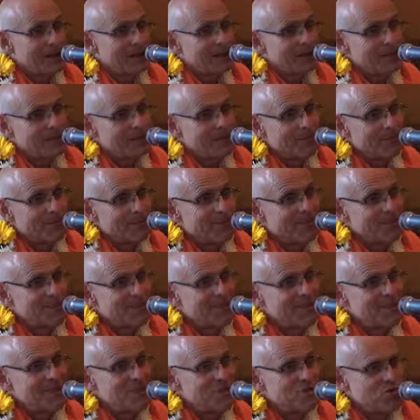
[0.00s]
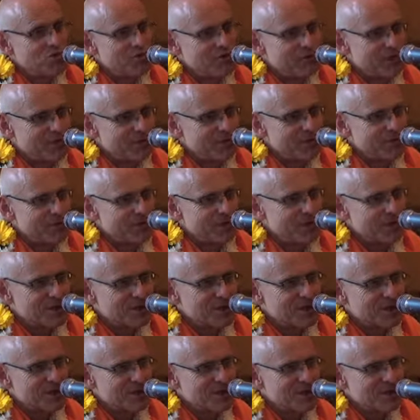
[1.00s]
uh, I didn't do very
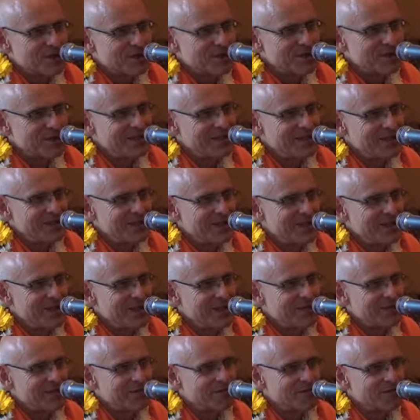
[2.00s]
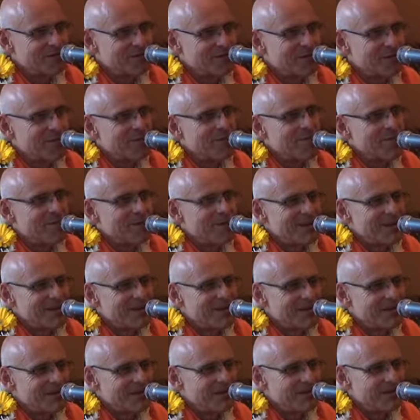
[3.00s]
much in this life.
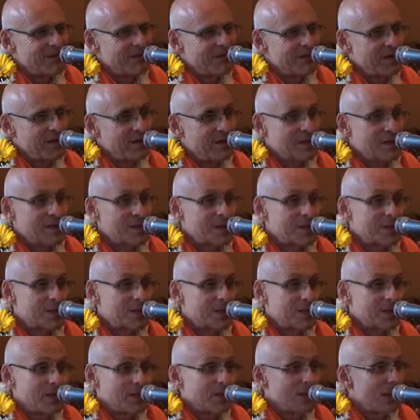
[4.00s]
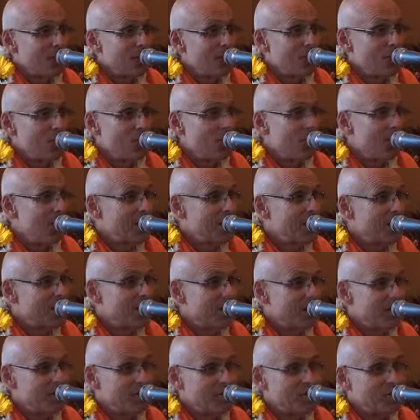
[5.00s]
Theref and I'm looking at
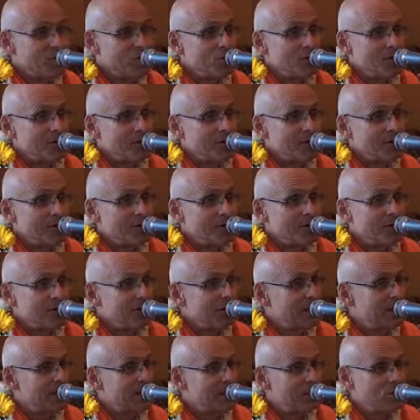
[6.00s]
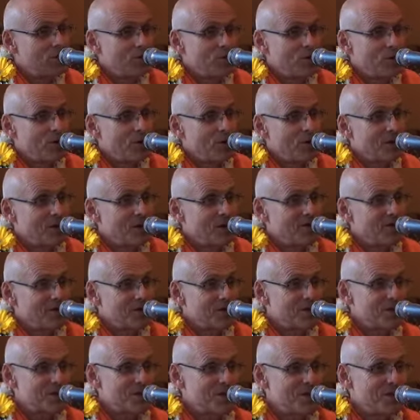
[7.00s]
all of you and I'm thinking, you all are
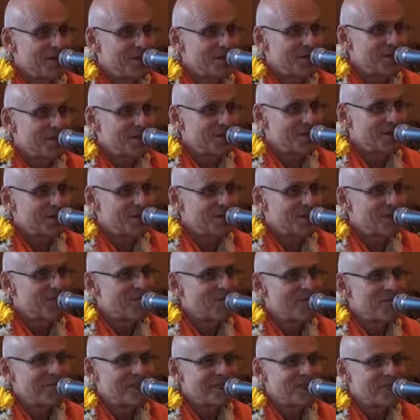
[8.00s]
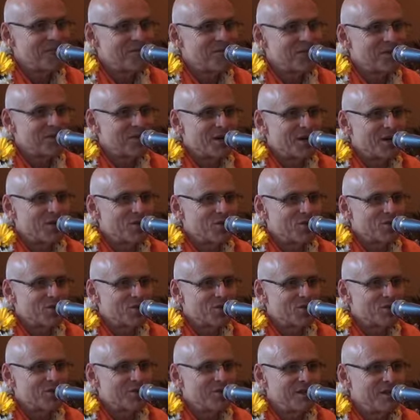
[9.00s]
Vaishnavas. Therefore, I'm
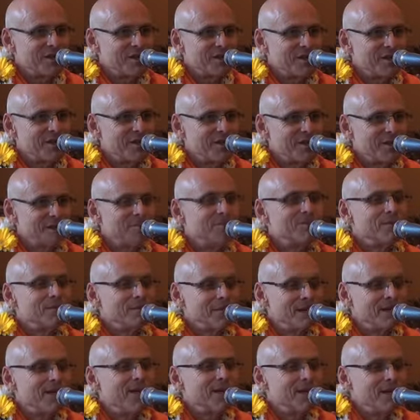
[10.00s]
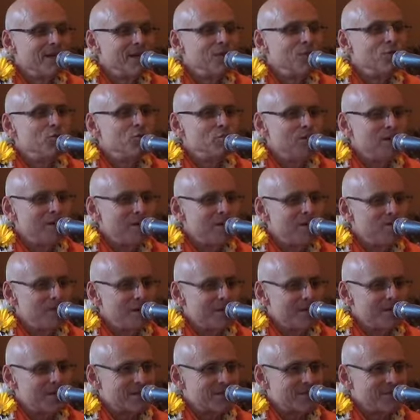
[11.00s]
also thinking, you please
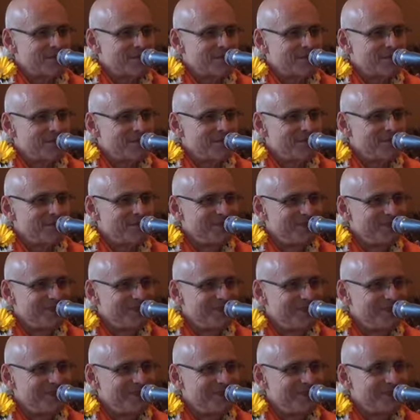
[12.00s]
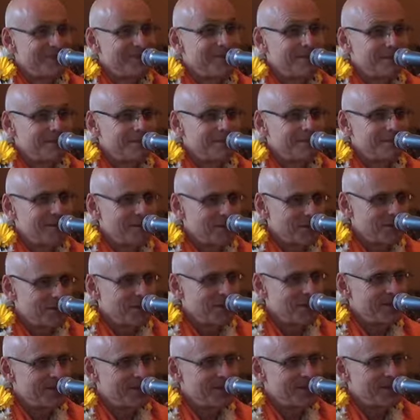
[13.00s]
bless me.
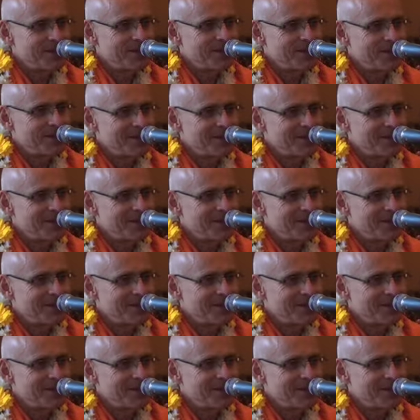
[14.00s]
Agreed?